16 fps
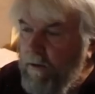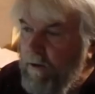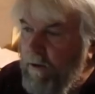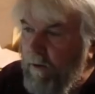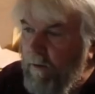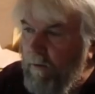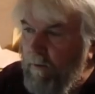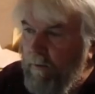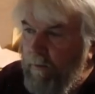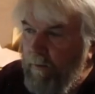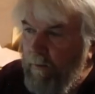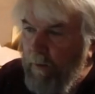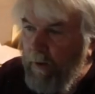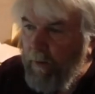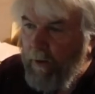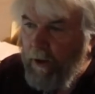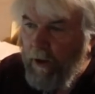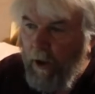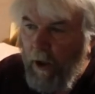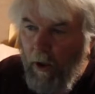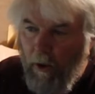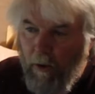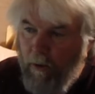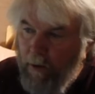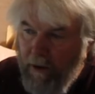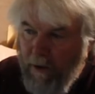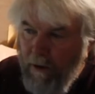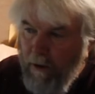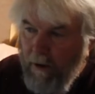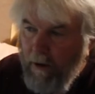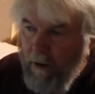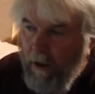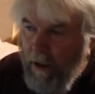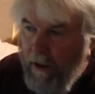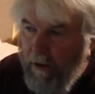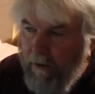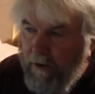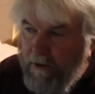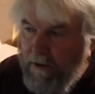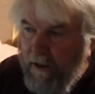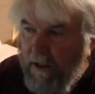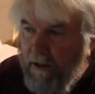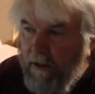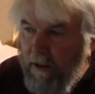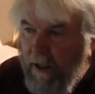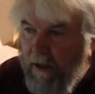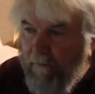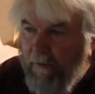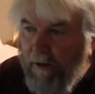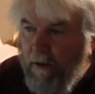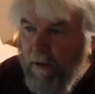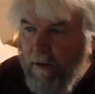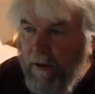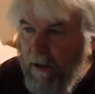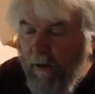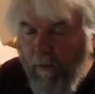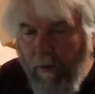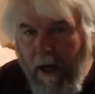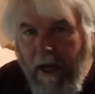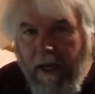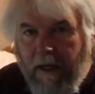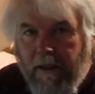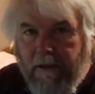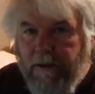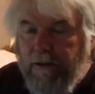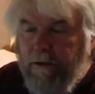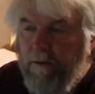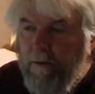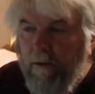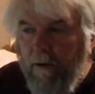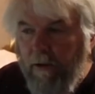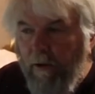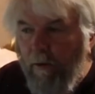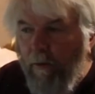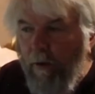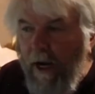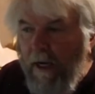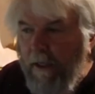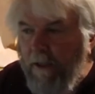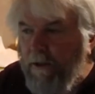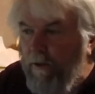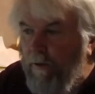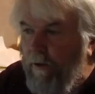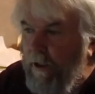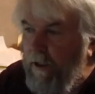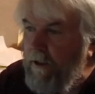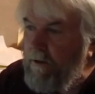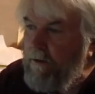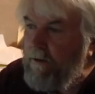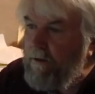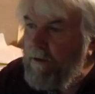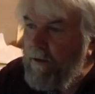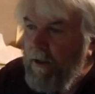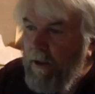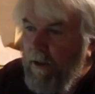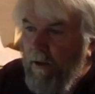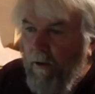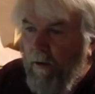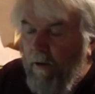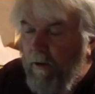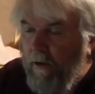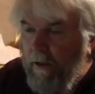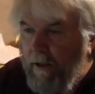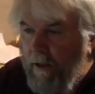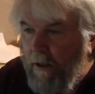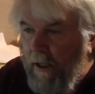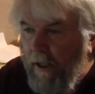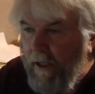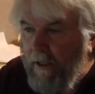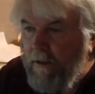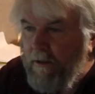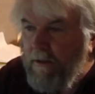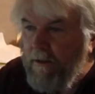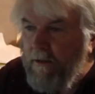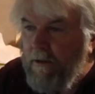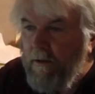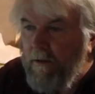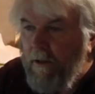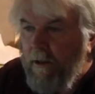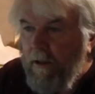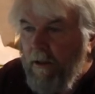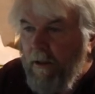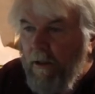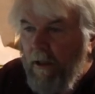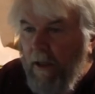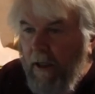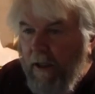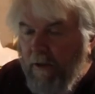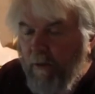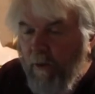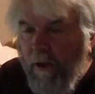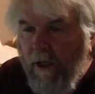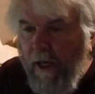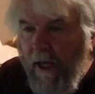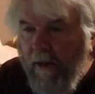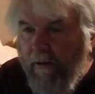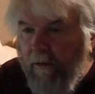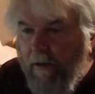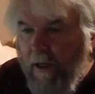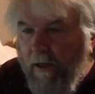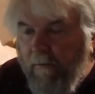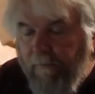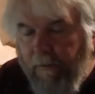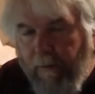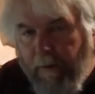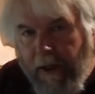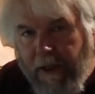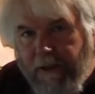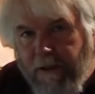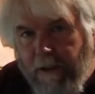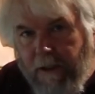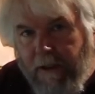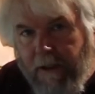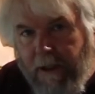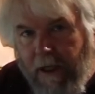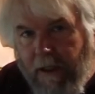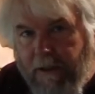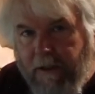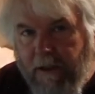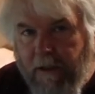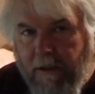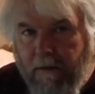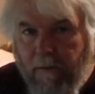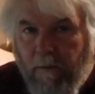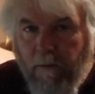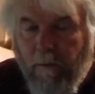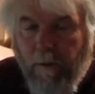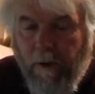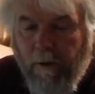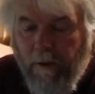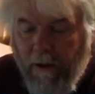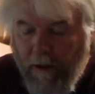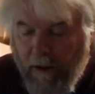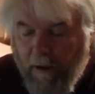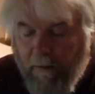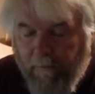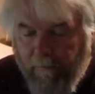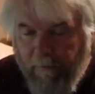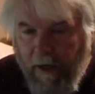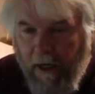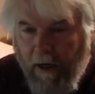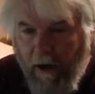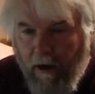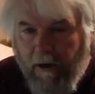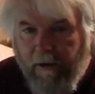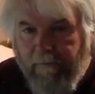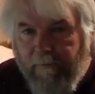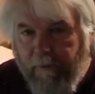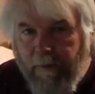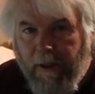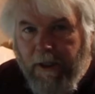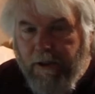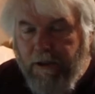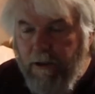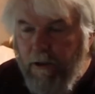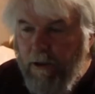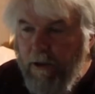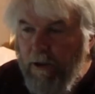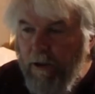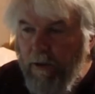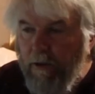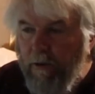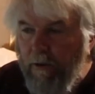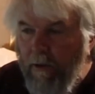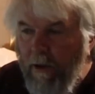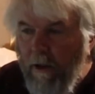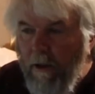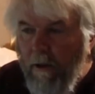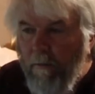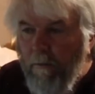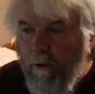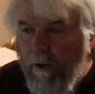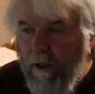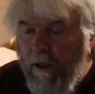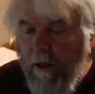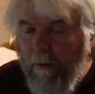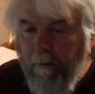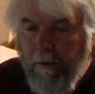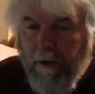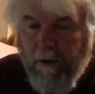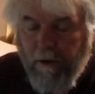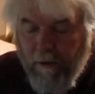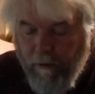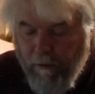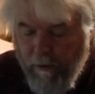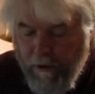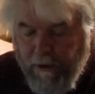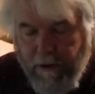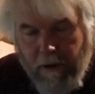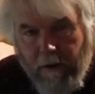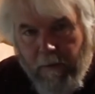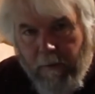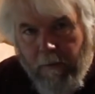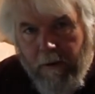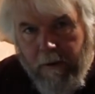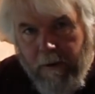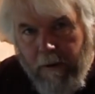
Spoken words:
So when we know the zinc level in a radish or in the radish greens or in a lettuce, as we gather that information and test it, we can convey our information to you, put it up in a nutritional